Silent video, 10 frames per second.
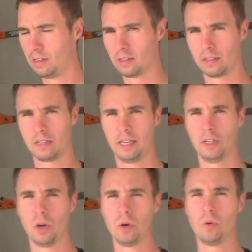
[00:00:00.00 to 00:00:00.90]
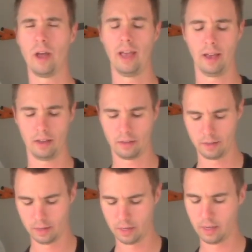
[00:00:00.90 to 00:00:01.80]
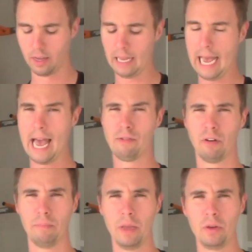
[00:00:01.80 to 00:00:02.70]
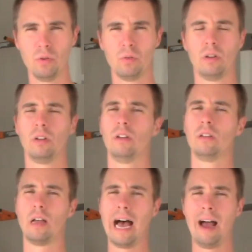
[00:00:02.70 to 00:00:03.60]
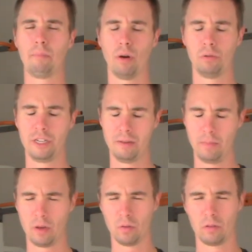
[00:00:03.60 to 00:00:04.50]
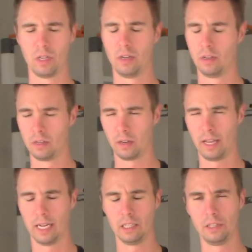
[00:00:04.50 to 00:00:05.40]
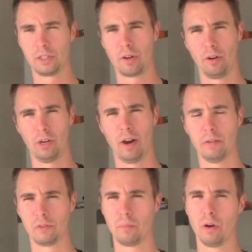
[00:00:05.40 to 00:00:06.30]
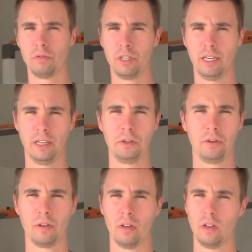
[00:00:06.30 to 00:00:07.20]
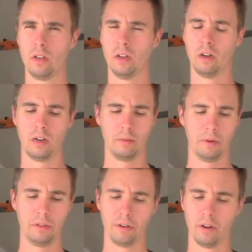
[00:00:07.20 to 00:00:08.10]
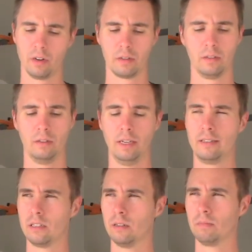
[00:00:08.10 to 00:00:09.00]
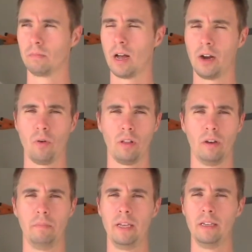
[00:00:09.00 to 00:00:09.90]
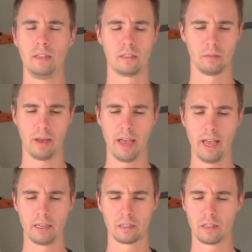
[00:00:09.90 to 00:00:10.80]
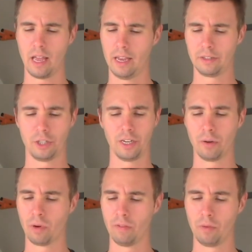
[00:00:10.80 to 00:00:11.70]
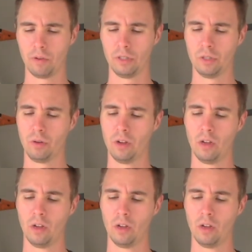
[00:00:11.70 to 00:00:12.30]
Say go and have a meal, high protein meal. Get at least 30 grams of protein in you. Either eat some high quality meat, some eggs, steak, chicken, whatever you want to do.